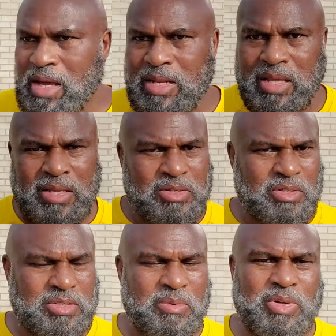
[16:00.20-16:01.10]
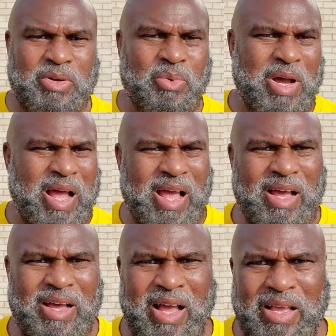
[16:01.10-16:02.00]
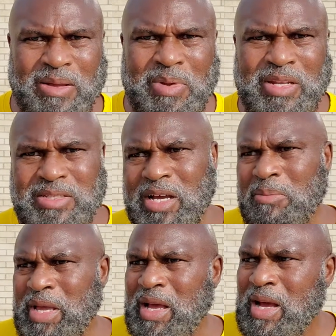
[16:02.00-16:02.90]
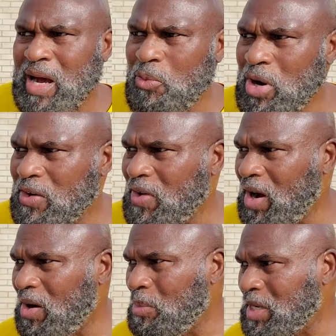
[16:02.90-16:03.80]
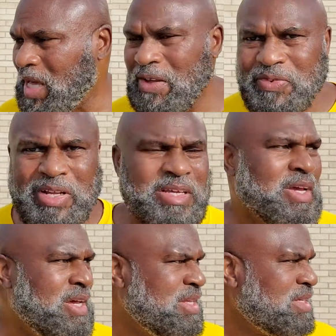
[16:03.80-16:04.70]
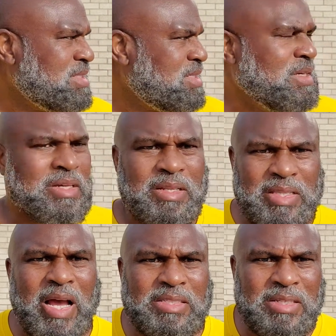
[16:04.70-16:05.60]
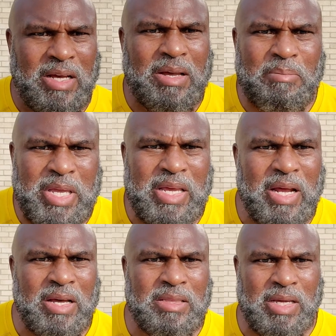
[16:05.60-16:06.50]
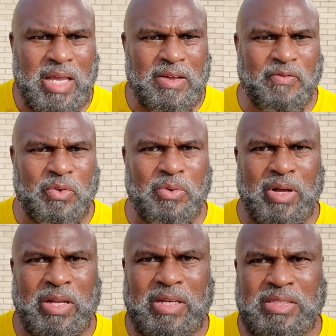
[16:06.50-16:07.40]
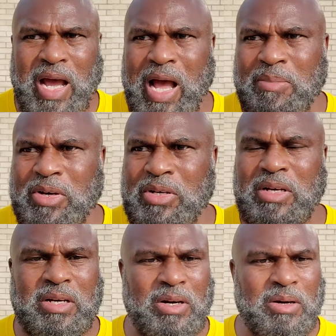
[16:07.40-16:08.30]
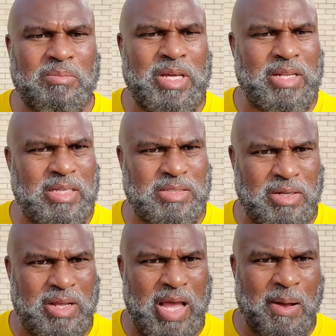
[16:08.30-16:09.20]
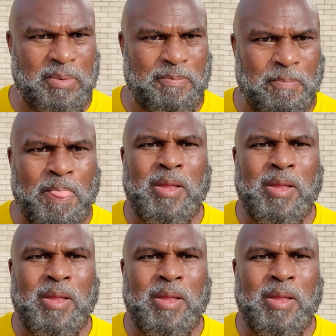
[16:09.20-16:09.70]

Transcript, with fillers: And then you just say, You know what? I, I, you mean to tell me I worked all my life for this? That's un- uh, being unthankful. And the time could come that that's going to happen.